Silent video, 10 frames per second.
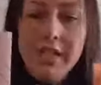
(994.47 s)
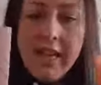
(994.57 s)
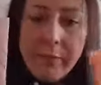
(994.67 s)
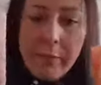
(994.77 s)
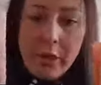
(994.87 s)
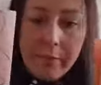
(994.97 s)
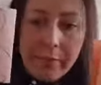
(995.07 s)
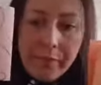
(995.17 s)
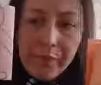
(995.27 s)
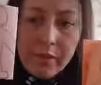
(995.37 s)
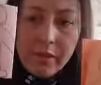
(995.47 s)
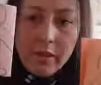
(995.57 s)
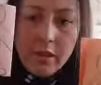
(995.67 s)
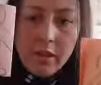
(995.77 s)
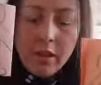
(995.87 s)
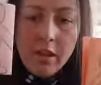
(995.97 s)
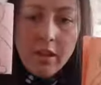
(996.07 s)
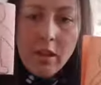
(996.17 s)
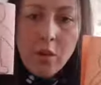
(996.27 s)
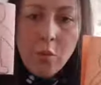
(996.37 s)
Can you see them? Look.
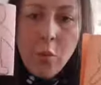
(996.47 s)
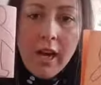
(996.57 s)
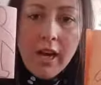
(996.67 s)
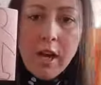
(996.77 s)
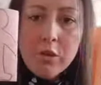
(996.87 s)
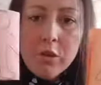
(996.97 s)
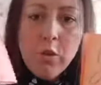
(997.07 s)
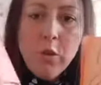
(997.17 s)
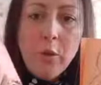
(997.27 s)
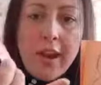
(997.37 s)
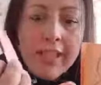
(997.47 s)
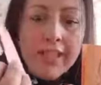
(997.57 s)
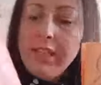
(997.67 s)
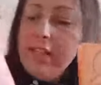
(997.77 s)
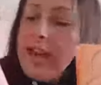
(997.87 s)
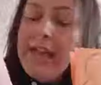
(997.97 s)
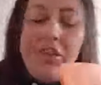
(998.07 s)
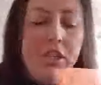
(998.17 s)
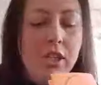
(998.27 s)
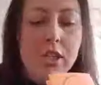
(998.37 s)
One goes all the way to the
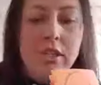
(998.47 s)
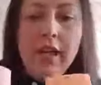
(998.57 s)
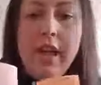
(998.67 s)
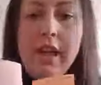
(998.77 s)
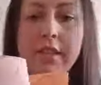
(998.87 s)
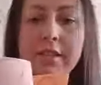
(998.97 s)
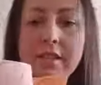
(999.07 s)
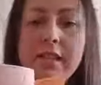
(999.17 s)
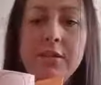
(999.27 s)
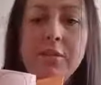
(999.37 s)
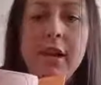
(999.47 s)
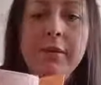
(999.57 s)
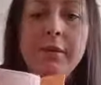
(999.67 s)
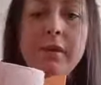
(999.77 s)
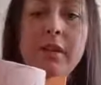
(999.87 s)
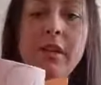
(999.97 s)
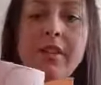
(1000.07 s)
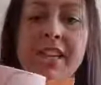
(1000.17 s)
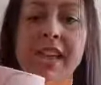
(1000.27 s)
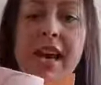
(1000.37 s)
edge. That's this one.
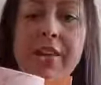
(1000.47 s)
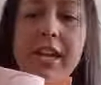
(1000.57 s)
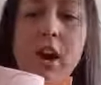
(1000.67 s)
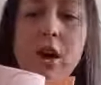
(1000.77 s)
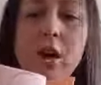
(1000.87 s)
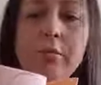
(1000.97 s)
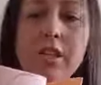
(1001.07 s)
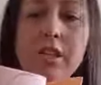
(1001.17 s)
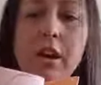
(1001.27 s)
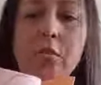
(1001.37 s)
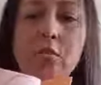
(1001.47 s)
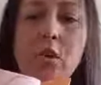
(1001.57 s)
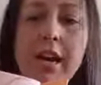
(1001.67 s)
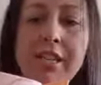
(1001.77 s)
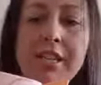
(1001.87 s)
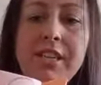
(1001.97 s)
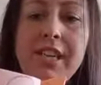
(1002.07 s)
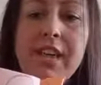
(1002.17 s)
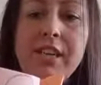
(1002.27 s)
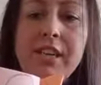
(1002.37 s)
See how the arms go right
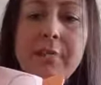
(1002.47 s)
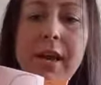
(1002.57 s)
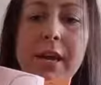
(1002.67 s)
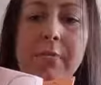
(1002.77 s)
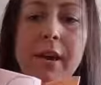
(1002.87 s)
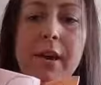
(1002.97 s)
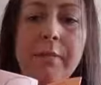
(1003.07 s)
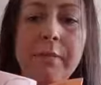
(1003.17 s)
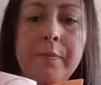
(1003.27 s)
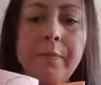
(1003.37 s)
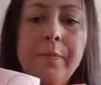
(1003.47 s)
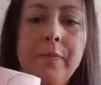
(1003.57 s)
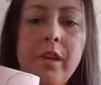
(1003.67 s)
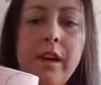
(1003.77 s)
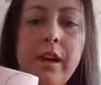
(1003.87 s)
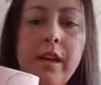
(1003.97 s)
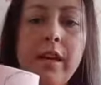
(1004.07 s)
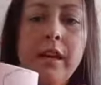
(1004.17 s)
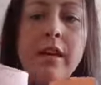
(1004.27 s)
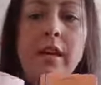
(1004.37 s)
to the end of the paper?
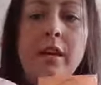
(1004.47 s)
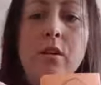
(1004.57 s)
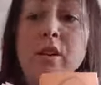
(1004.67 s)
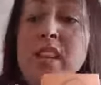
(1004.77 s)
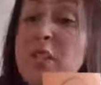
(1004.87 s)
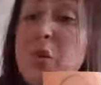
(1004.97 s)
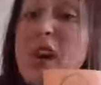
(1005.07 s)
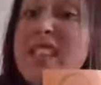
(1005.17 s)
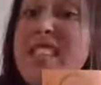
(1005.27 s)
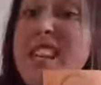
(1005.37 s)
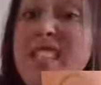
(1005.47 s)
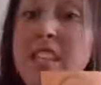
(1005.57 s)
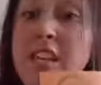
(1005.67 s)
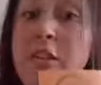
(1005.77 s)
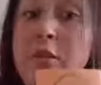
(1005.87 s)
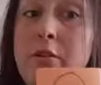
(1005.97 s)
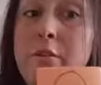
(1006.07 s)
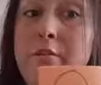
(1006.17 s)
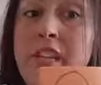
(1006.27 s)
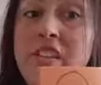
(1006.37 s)
Okay. Well, this one doesn't.
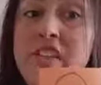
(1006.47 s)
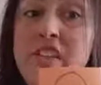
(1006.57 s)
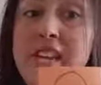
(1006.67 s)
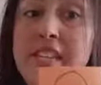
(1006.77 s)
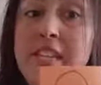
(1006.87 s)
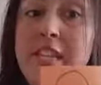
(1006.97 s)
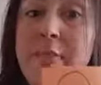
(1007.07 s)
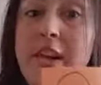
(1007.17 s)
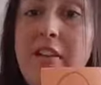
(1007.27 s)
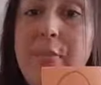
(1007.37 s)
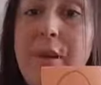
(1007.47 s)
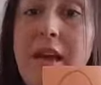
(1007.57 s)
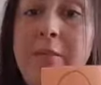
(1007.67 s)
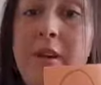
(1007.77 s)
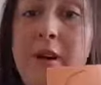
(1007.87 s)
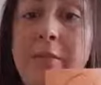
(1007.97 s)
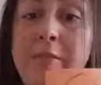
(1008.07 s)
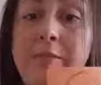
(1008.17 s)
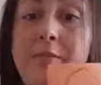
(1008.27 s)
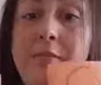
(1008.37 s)
Look, he's just sat in the middle of the paper,
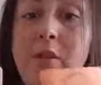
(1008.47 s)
